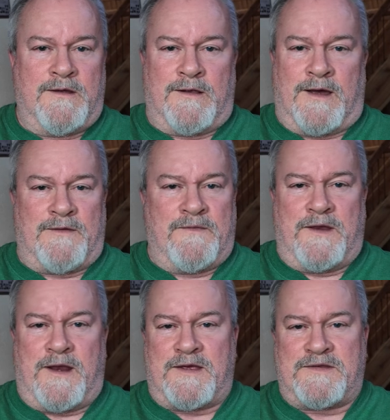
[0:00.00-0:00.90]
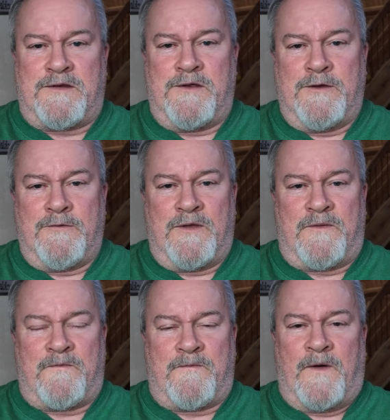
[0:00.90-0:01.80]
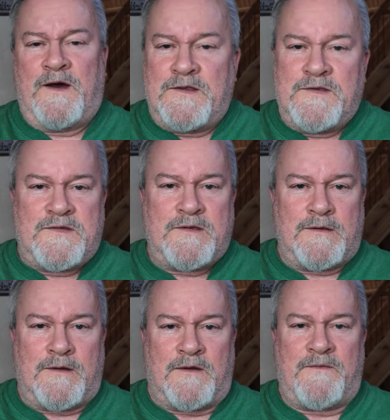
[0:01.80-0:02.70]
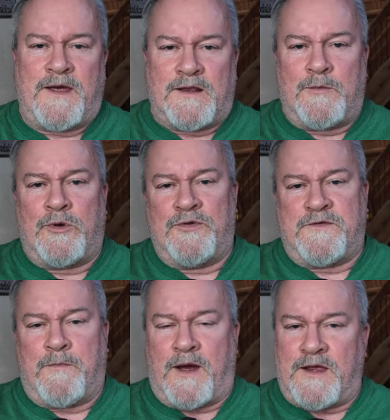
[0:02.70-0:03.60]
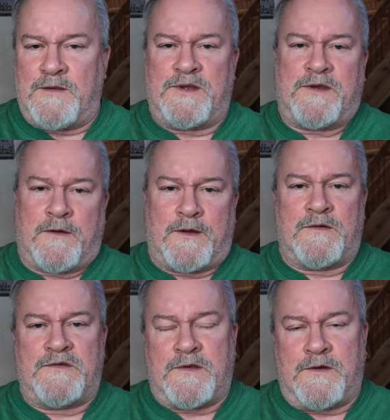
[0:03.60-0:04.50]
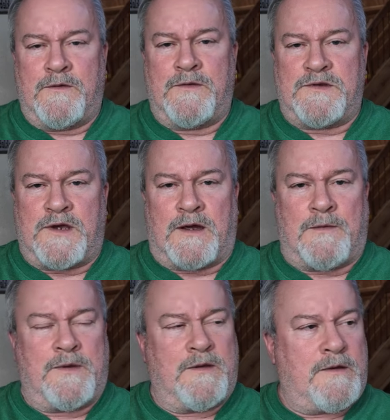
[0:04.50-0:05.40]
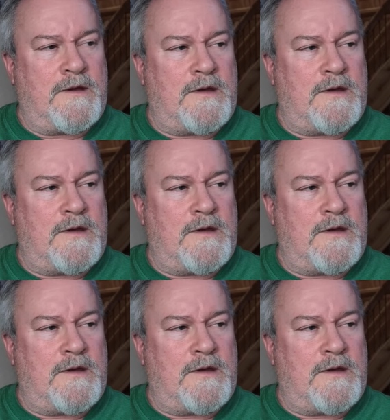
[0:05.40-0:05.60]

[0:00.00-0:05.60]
a lot of it has to do with funds available to buy the materials to do the job.